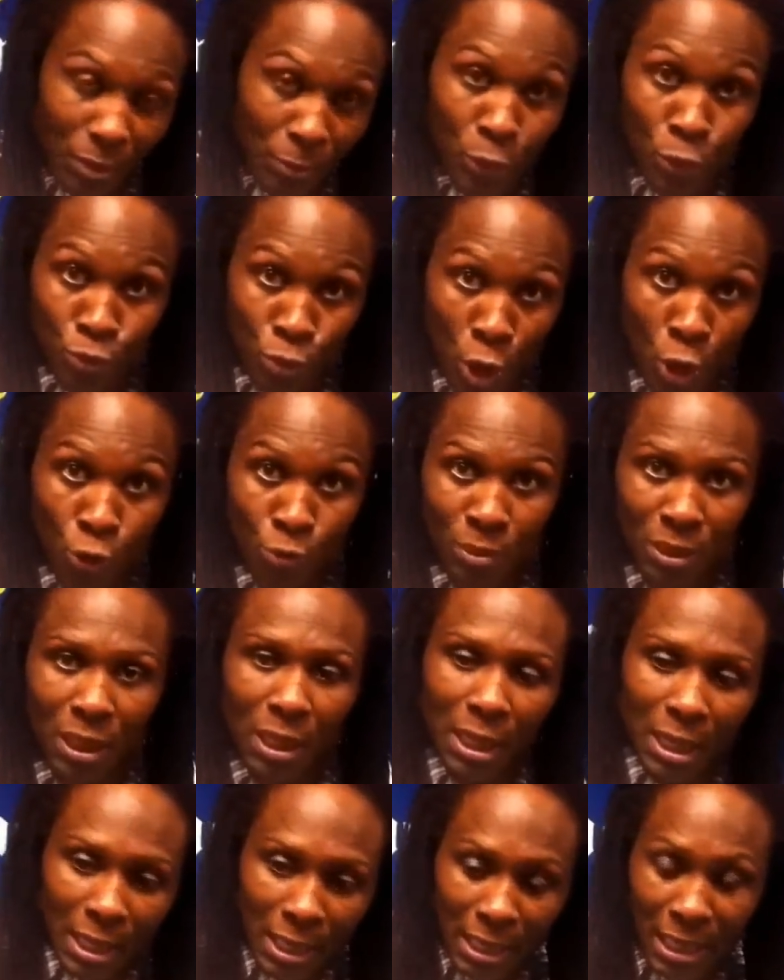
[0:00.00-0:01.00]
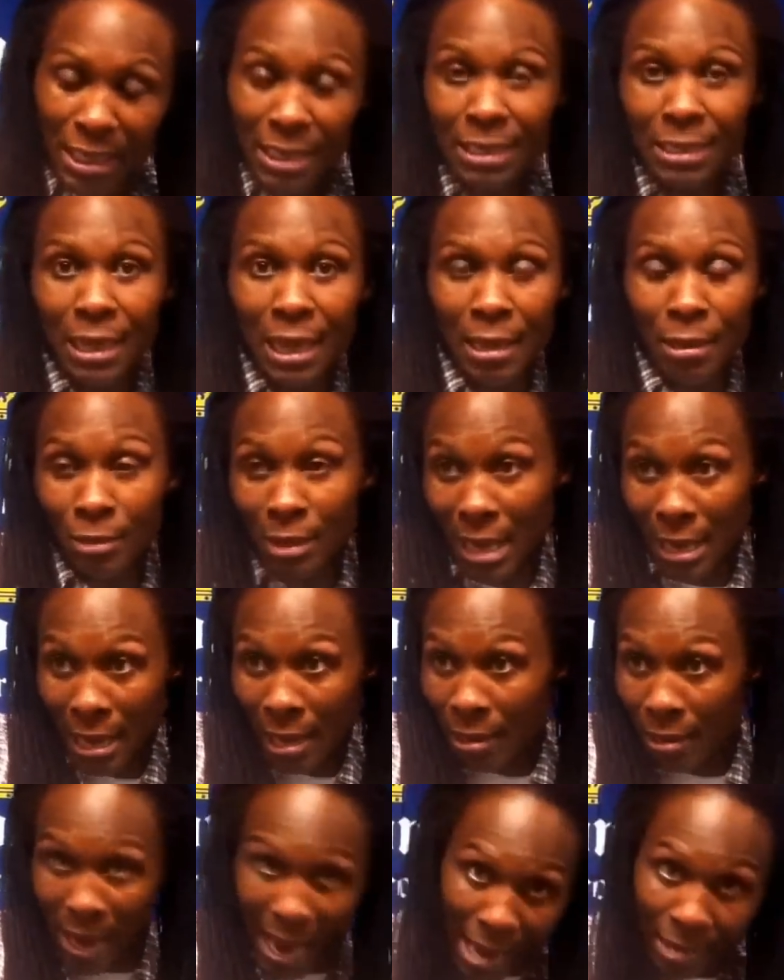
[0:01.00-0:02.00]
the ropes, get in on the
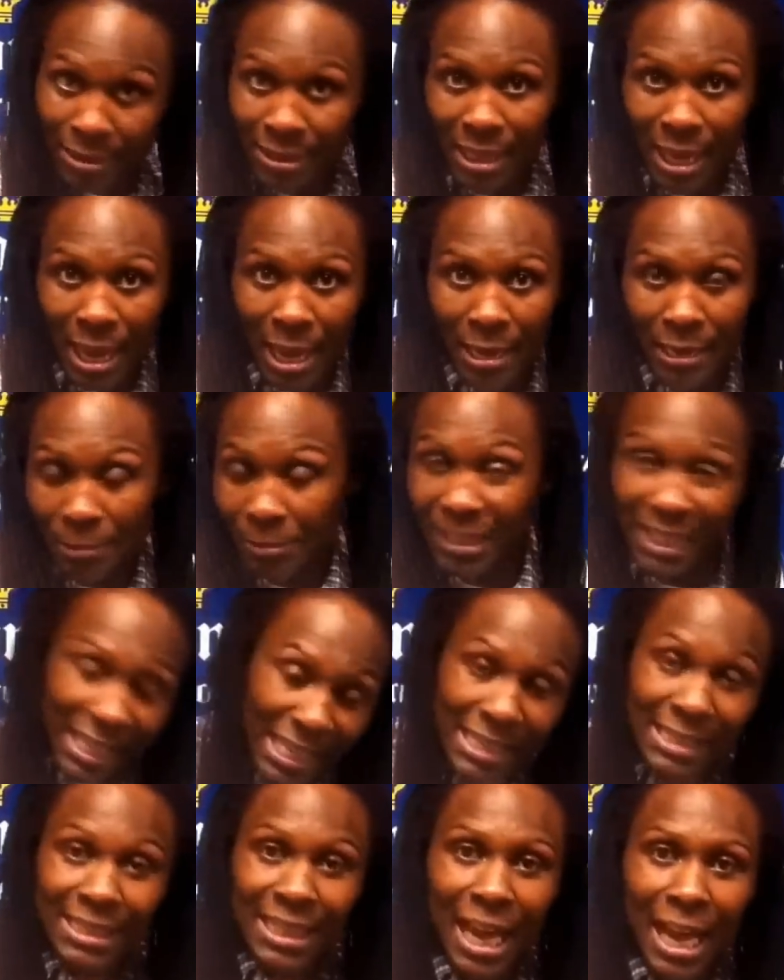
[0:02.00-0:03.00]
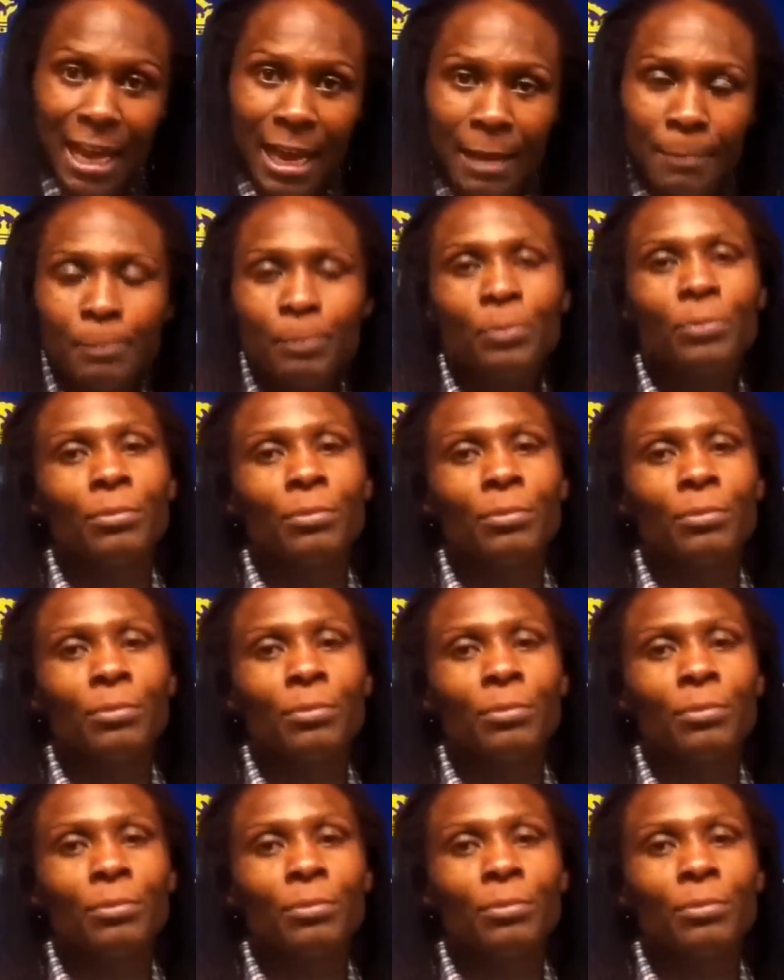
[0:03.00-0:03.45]
outside, I mean inside,